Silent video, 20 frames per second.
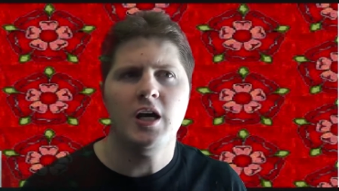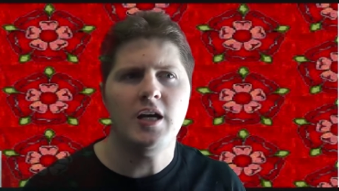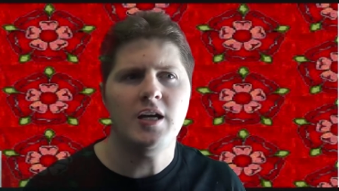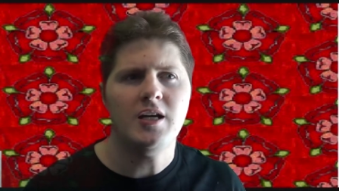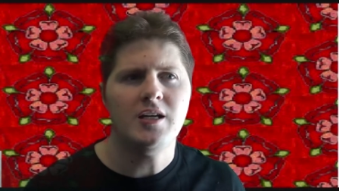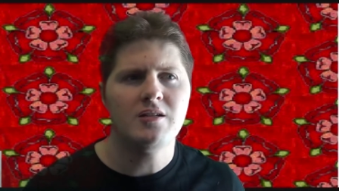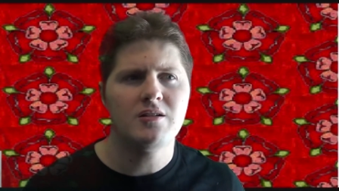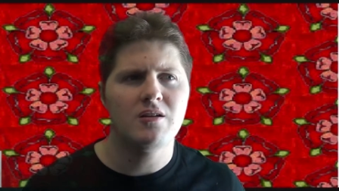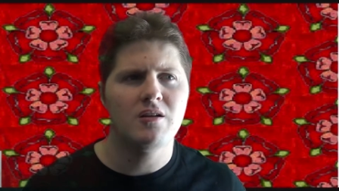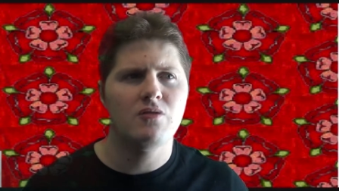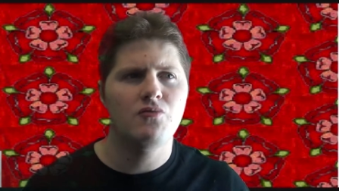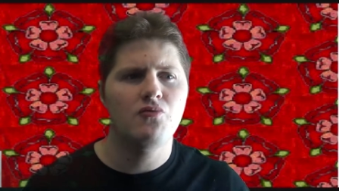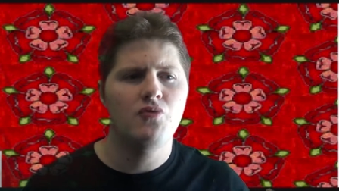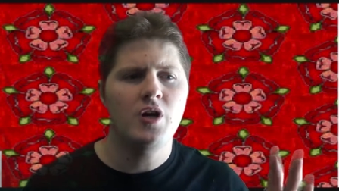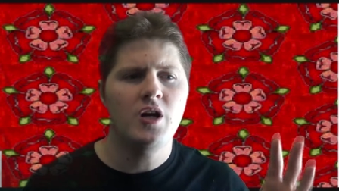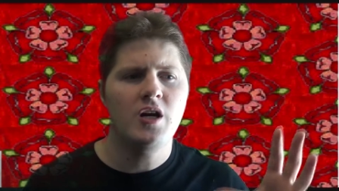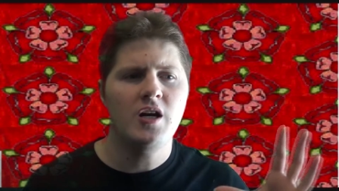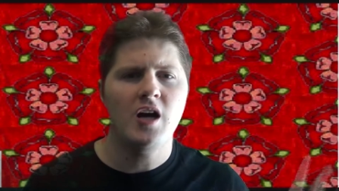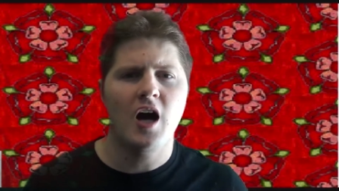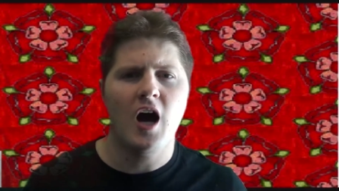is a
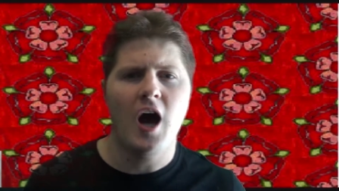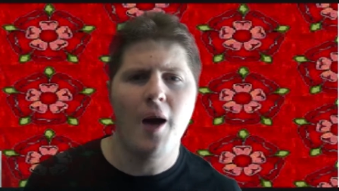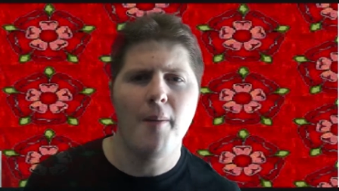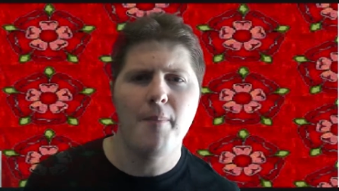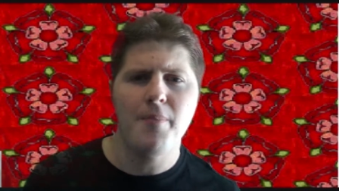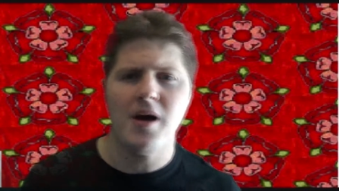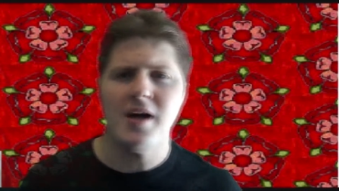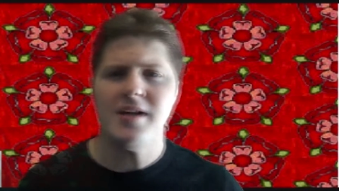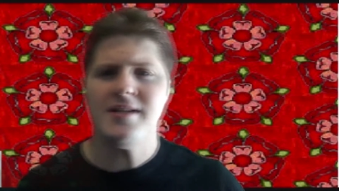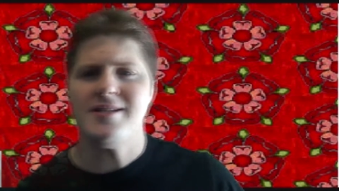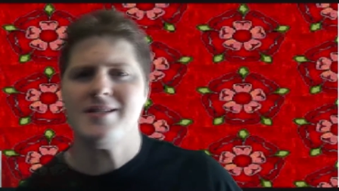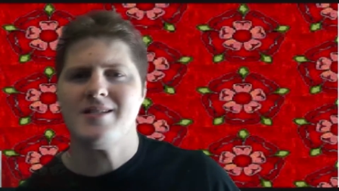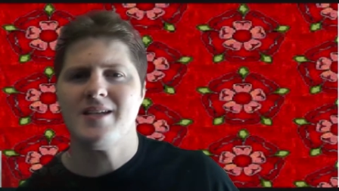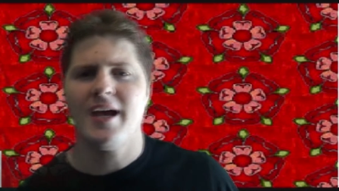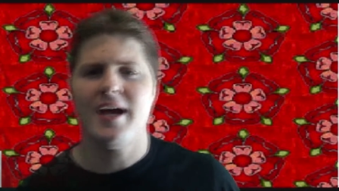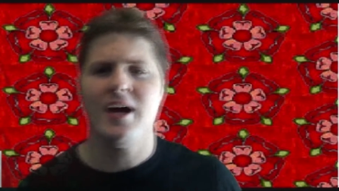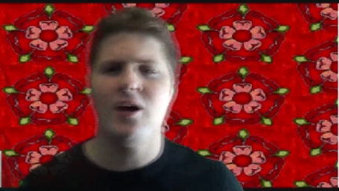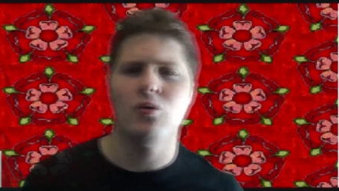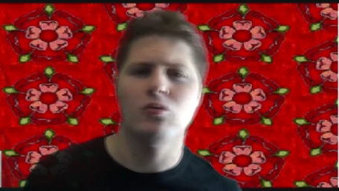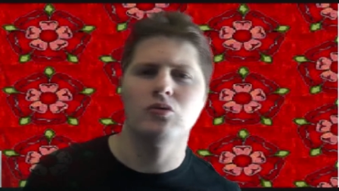really up and
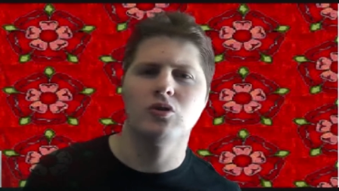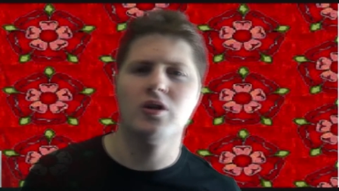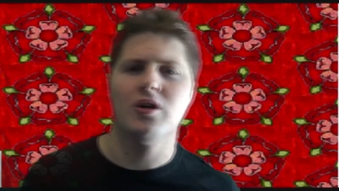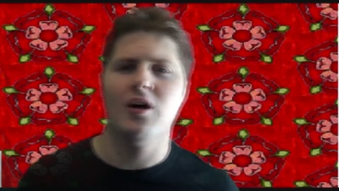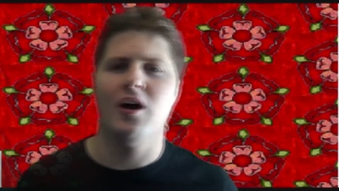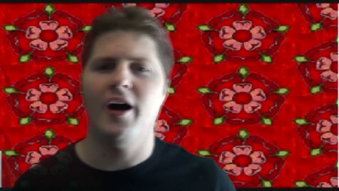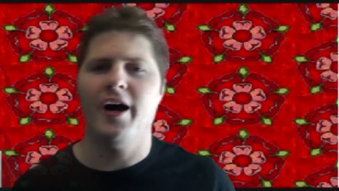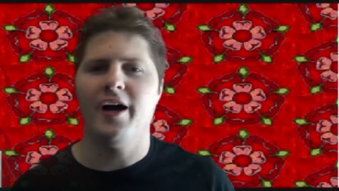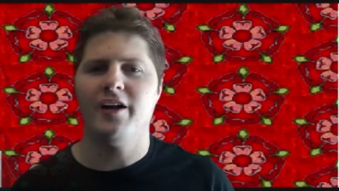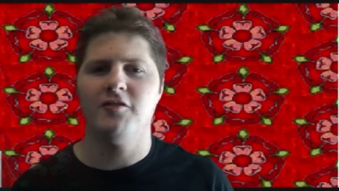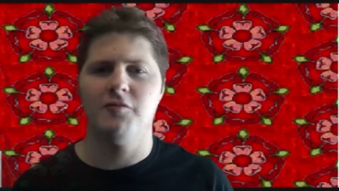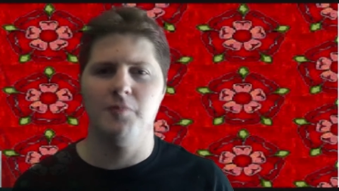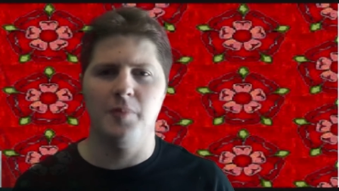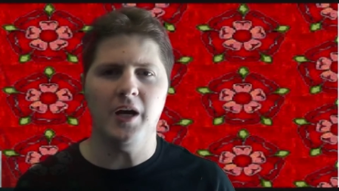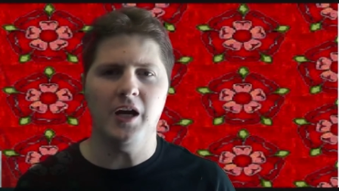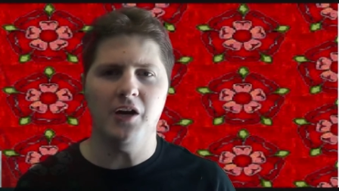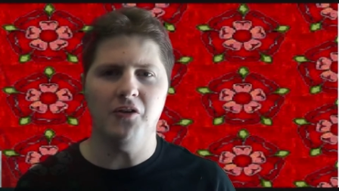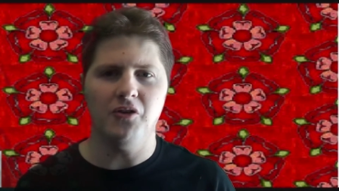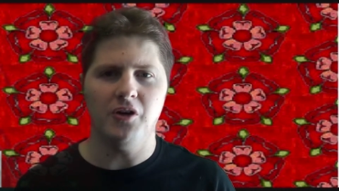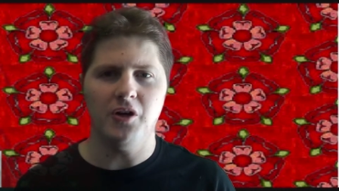down kind of
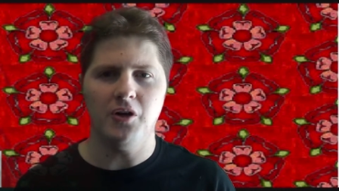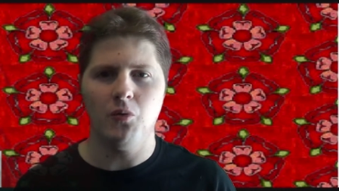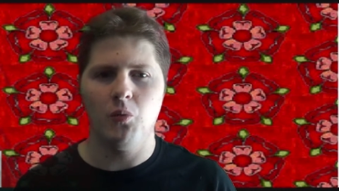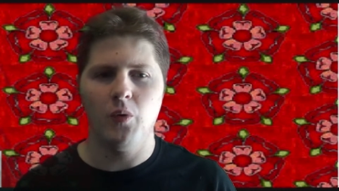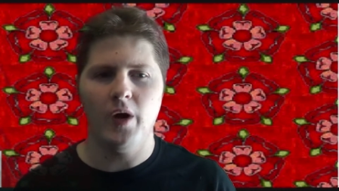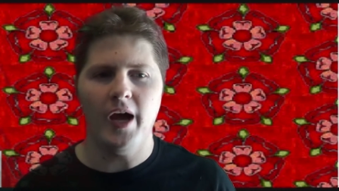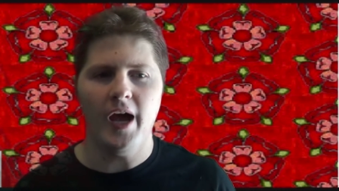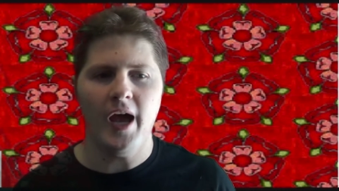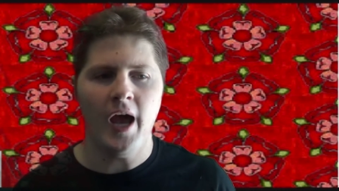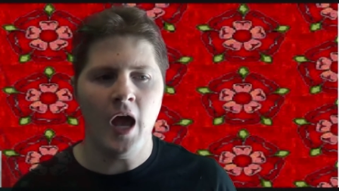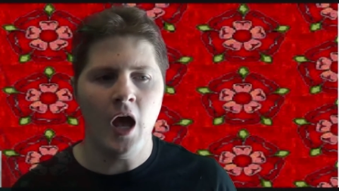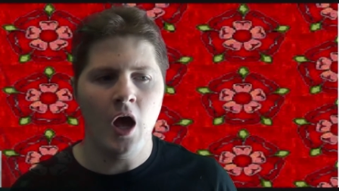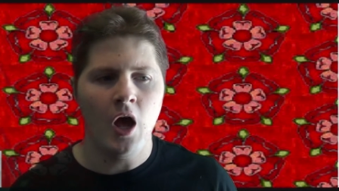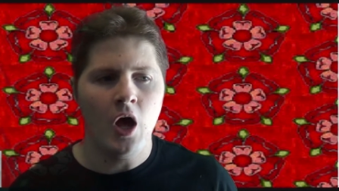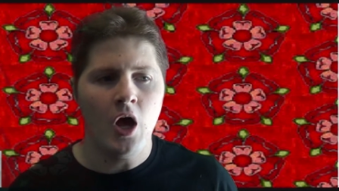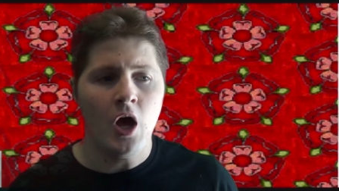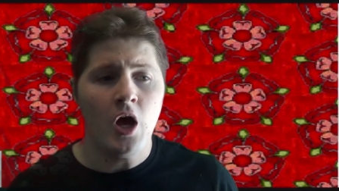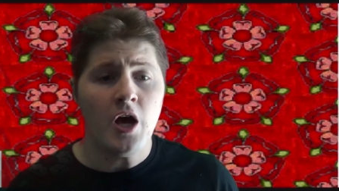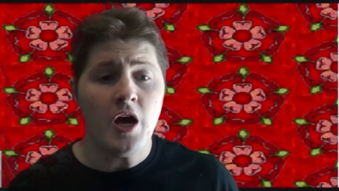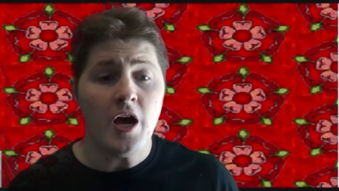period where
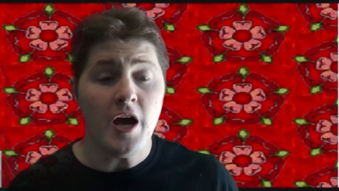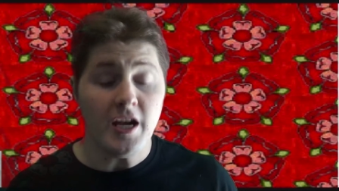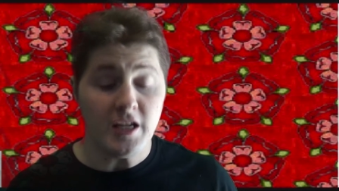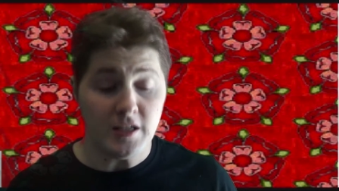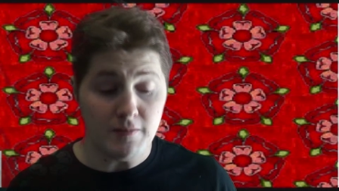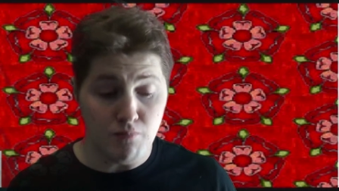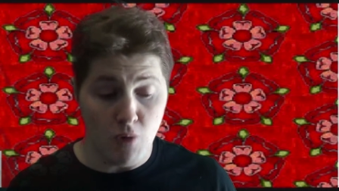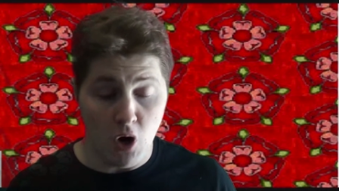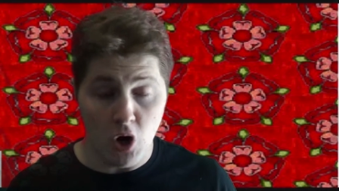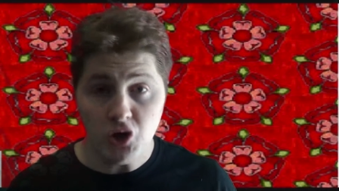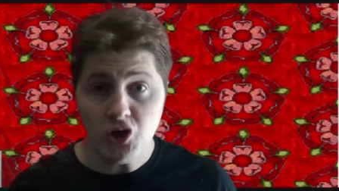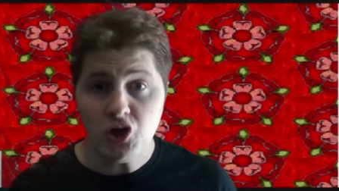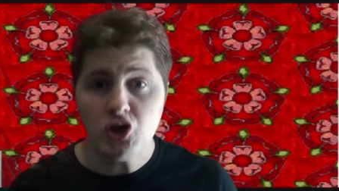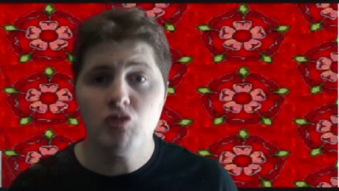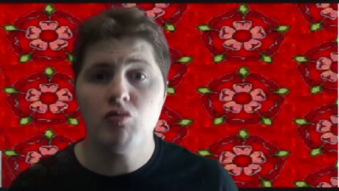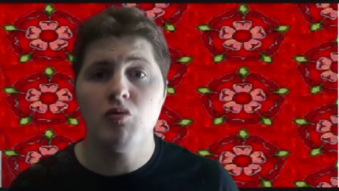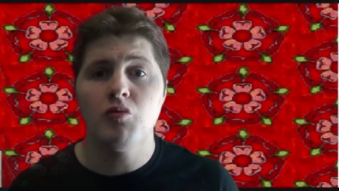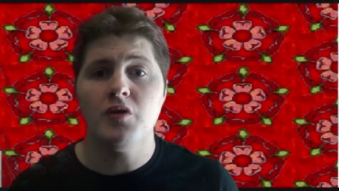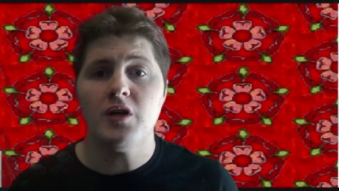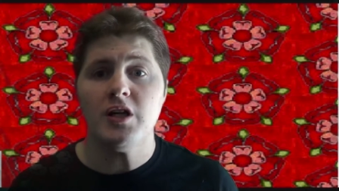it's
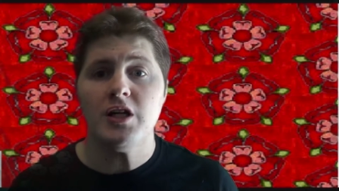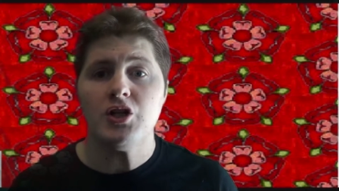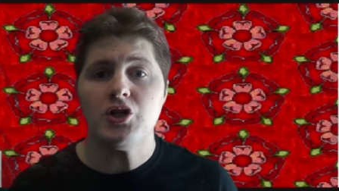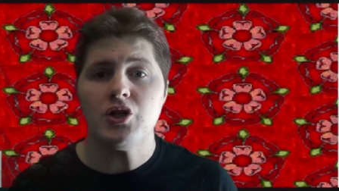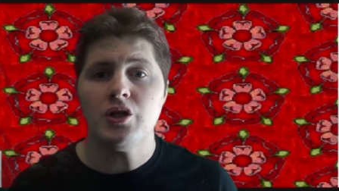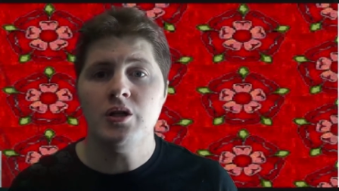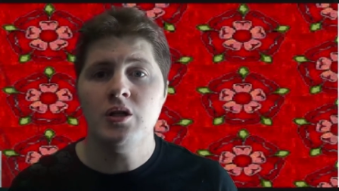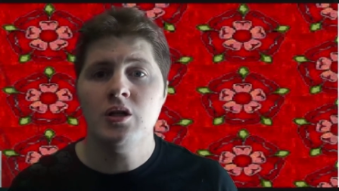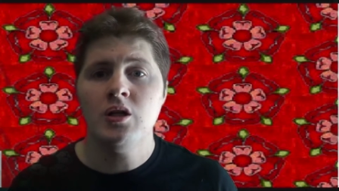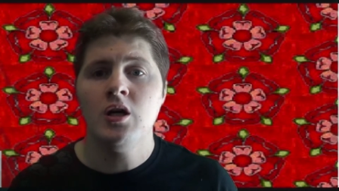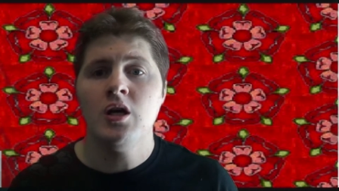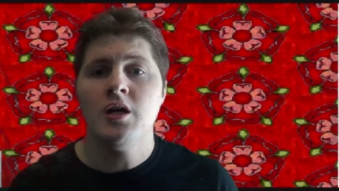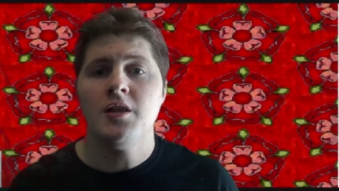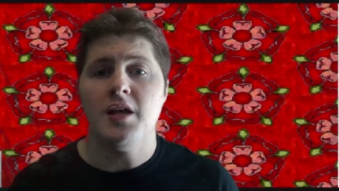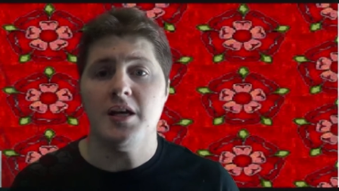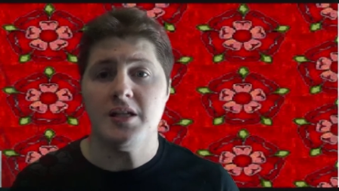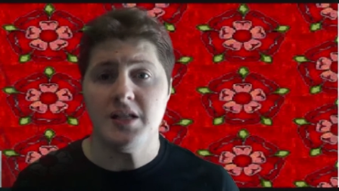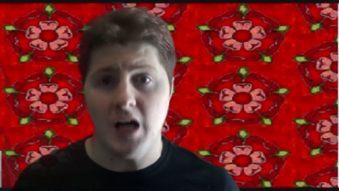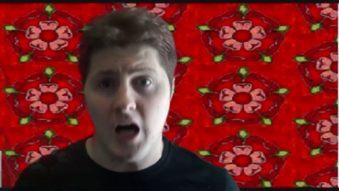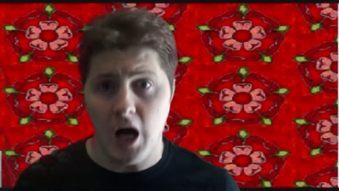mostly religion.
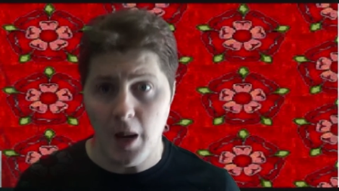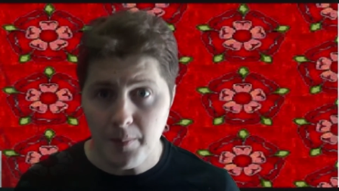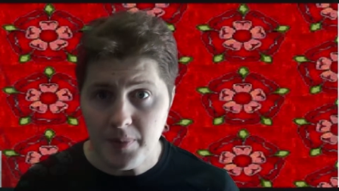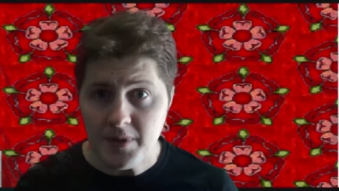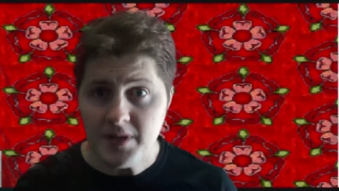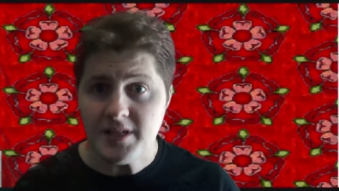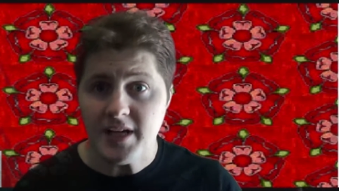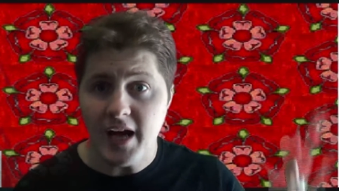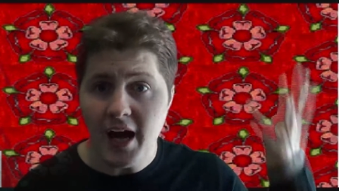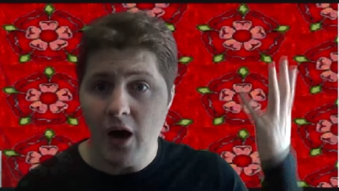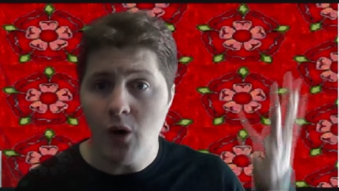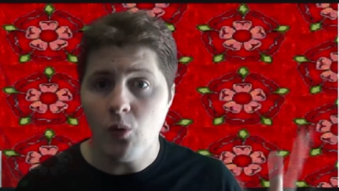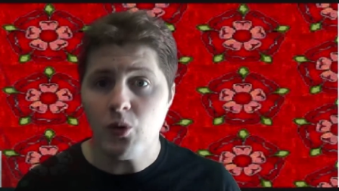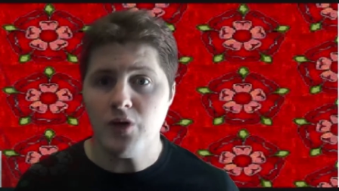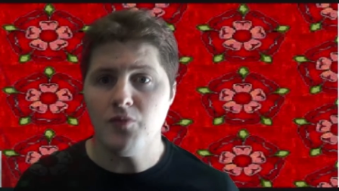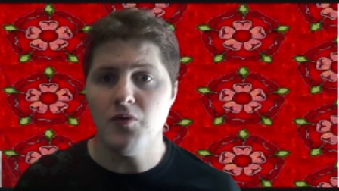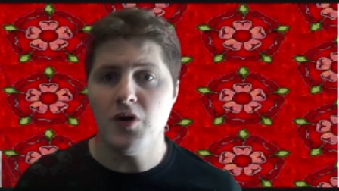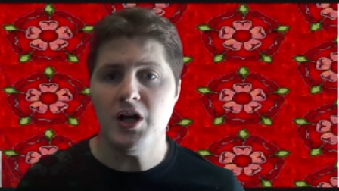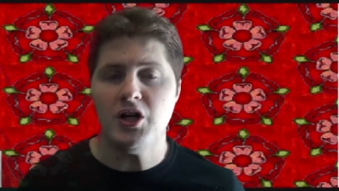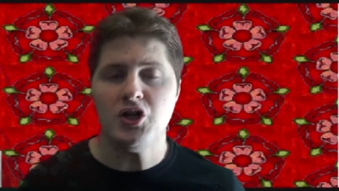There's an up and down
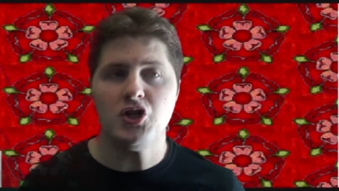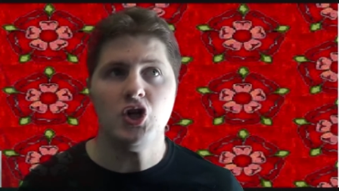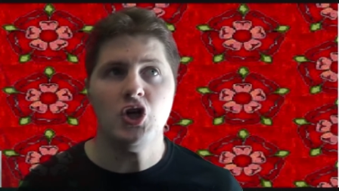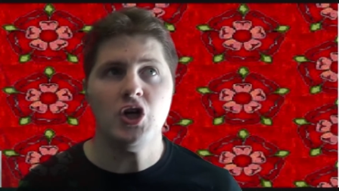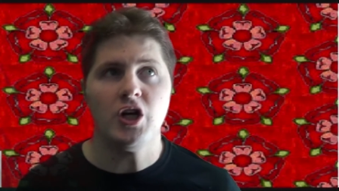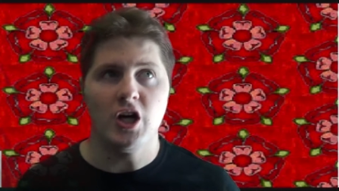in religion.